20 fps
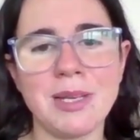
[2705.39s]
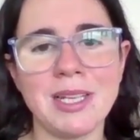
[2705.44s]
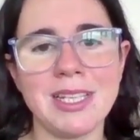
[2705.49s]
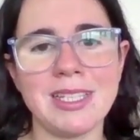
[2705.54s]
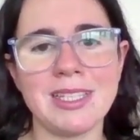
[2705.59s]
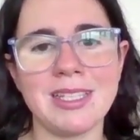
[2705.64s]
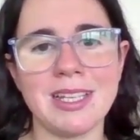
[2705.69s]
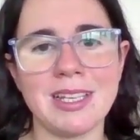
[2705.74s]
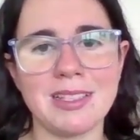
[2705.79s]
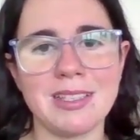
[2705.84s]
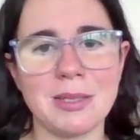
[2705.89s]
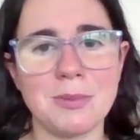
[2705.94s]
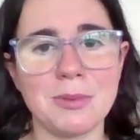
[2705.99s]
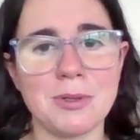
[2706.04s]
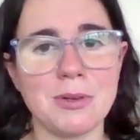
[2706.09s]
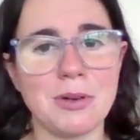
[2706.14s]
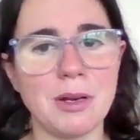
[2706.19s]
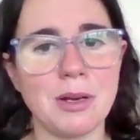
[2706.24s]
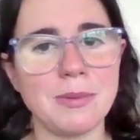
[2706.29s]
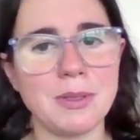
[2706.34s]
please
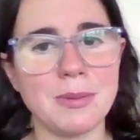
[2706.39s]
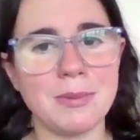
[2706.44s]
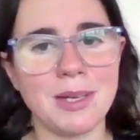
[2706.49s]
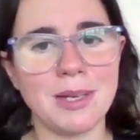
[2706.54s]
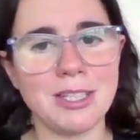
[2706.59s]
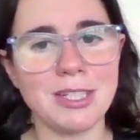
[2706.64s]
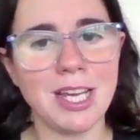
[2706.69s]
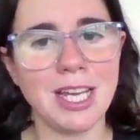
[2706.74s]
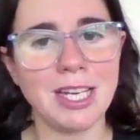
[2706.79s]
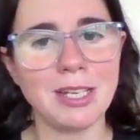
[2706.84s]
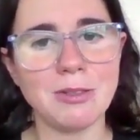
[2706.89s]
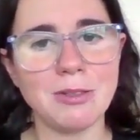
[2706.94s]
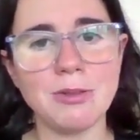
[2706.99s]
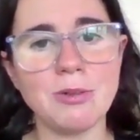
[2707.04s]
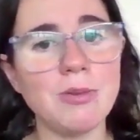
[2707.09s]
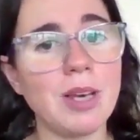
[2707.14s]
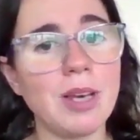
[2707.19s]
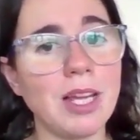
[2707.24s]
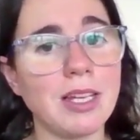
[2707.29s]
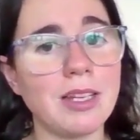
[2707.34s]
subscribe to my
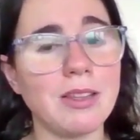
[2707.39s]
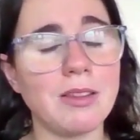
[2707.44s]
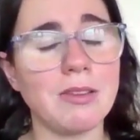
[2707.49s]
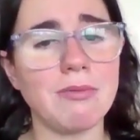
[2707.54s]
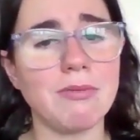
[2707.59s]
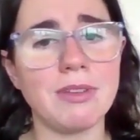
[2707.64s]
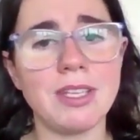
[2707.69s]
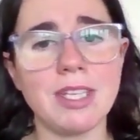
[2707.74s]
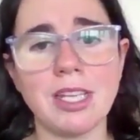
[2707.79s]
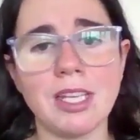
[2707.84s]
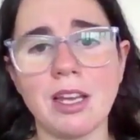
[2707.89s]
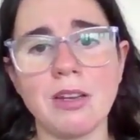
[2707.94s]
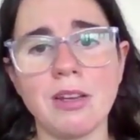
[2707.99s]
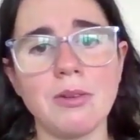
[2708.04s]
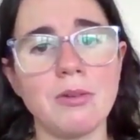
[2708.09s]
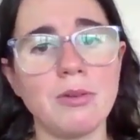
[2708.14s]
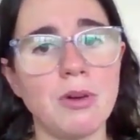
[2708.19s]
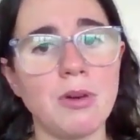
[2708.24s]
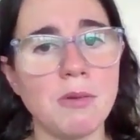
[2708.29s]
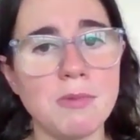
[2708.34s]
channel, like the
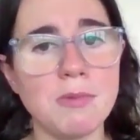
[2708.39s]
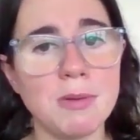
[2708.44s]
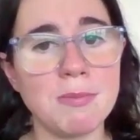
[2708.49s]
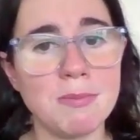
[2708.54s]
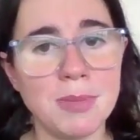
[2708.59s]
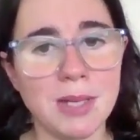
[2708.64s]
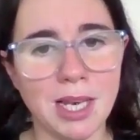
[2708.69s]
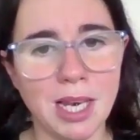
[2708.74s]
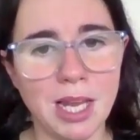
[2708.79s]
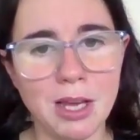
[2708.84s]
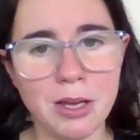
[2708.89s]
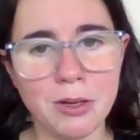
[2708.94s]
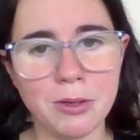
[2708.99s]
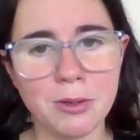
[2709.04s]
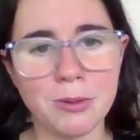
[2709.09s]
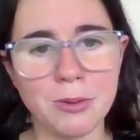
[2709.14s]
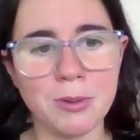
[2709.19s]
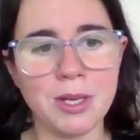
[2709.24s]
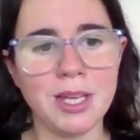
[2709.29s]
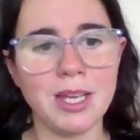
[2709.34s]
video, comment
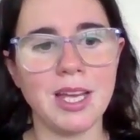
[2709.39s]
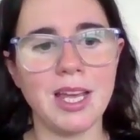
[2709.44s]
below,